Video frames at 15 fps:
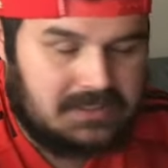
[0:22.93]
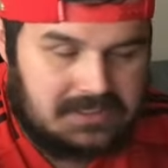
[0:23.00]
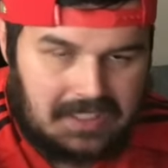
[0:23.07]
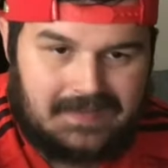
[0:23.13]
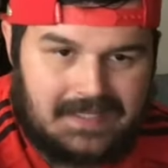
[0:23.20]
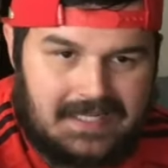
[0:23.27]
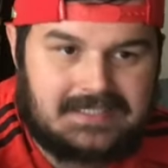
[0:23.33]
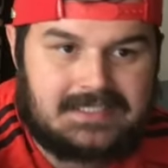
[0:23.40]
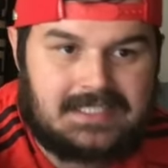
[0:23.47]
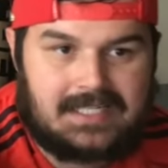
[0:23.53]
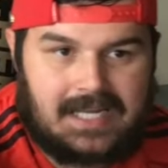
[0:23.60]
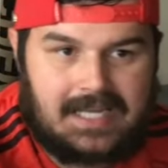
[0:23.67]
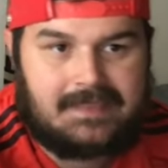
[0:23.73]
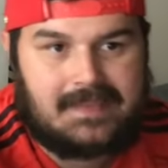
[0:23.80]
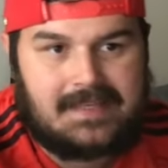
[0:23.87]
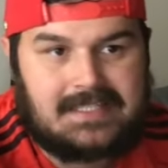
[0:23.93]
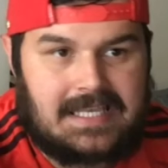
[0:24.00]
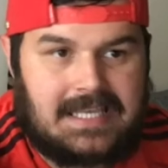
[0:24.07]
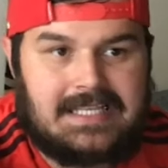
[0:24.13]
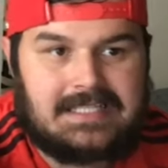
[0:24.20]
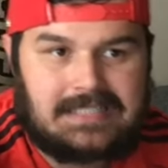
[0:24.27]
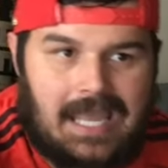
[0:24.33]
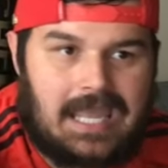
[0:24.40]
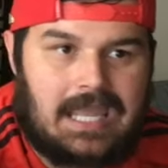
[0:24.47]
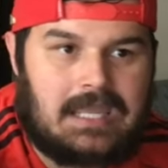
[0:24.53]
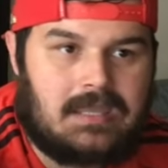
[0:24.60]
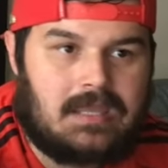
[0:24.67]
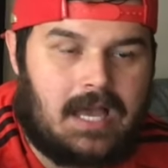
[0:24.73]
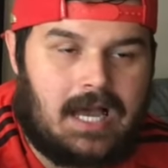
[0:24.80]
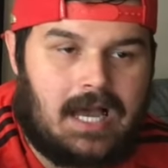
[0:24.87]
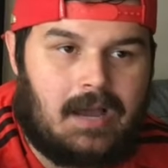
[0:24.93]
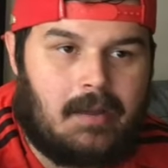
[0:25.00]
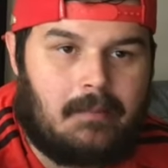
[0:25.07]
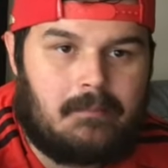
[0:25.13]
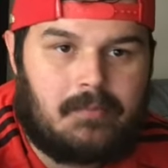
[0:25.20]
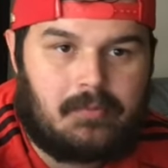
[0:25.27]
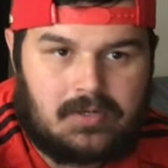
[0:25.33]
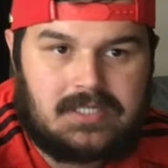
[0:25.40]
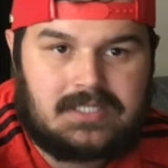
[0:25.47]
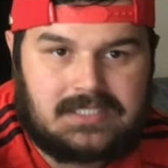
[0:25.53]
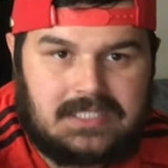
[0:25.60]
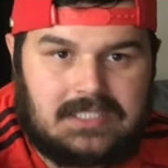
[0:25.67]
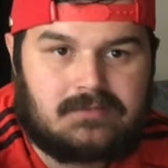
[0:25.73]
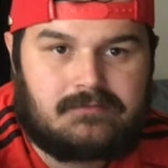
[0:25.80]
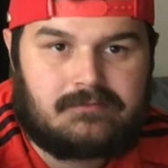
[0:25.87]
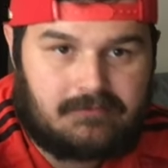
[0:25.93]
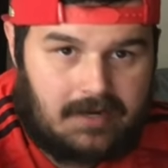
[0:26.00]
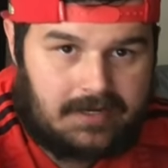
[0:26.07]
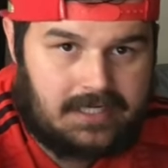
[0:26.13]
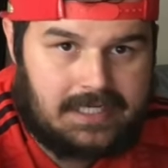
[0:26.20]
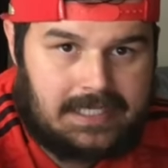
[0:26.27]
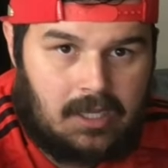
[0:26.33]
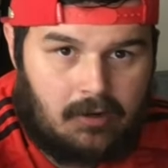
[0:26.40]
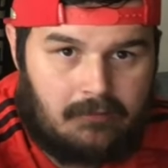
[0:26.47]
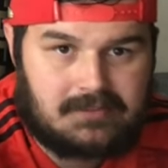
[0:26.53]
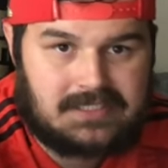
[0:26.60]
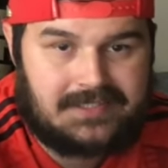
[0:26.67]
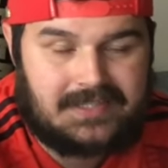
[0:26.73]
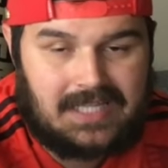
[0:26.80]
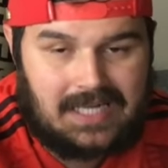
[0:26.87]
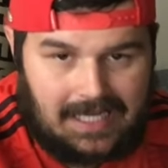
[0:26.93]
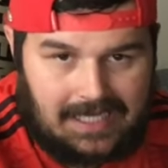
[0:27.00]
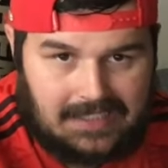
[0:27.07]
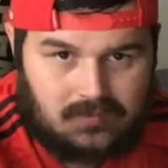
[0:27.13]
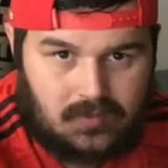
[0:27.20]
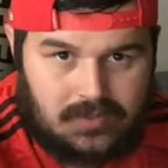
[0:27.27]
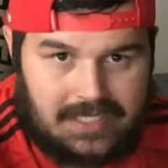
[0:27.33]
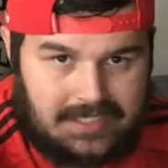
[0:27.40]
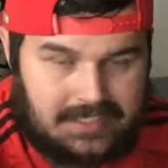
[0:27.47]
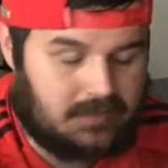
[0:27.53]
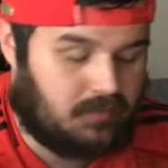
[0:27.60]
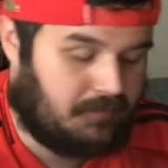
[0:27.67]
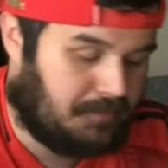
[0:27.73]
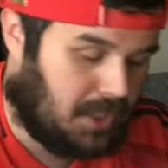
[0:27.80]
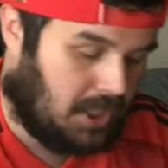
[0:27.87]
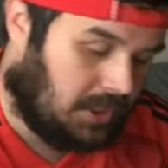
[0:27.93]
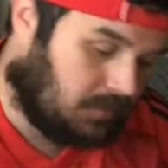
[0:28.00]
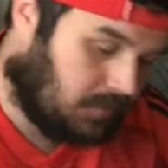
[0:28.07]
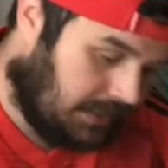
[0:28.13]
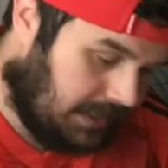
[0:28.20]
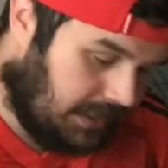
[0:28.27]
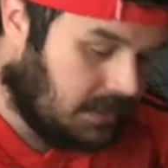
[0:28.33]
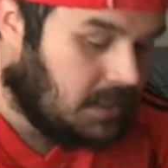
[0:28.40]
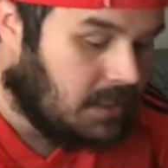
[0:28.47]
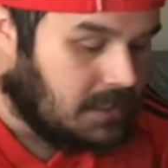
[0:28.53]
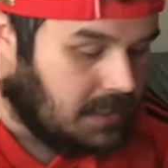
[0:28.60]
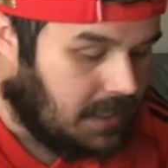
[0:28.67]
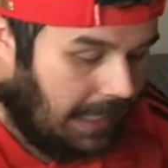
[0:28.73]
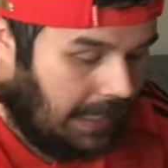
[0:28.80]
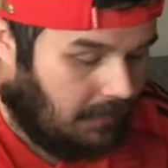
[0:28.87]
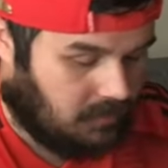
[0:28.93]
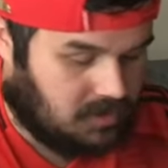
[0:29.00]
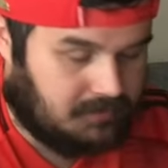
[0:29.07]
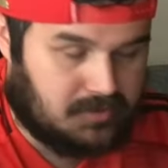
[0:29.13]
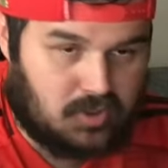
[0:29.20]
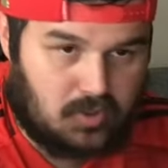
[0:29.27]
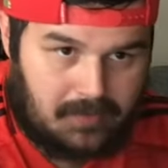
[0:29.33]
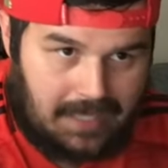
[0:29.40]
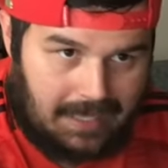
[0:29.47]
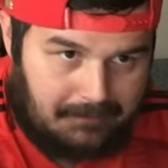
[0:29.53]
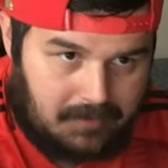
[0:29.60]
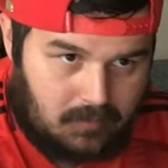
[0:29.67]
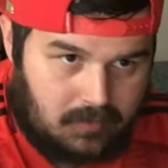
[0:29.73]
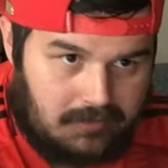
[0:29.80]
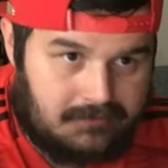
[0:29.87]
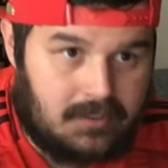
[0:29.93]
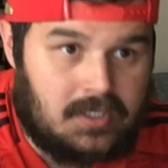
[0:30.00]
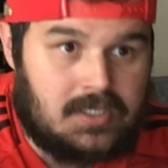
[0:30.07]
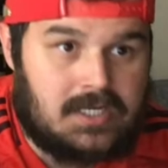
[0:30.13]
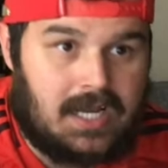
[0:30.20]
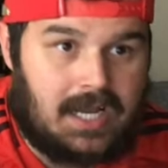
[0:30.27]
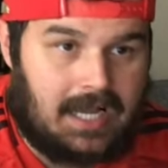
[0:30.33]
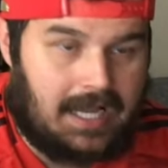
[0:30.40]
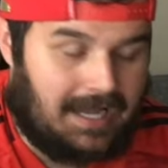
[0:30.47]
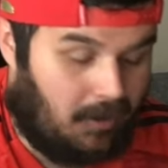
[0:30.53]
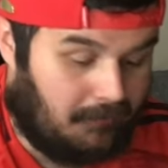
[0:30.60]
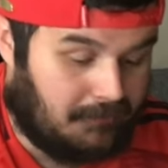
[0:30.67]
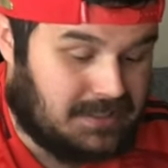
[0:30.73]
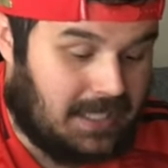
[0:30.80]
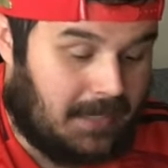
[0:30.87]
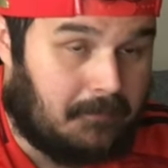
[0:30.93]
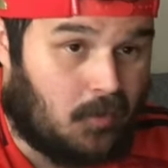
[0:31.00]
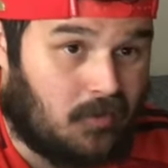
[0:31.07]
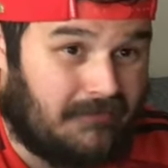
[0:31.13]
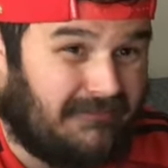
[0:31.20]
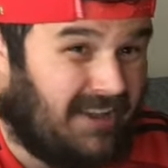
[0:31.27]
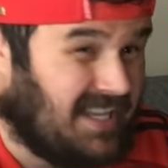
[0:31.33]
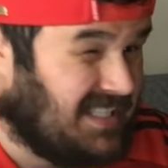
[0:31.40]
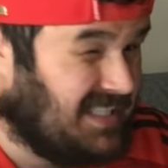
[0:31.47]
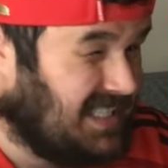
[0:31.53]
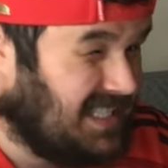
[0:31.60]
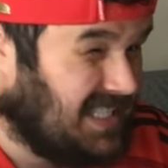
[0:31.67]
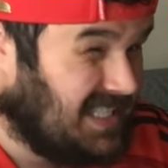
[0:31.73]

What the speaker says: At the end of the day, this is a preseason friendly. Obviously, the last one ended with Bayern winning, which I'm super happy with. Obviously, I'm more invested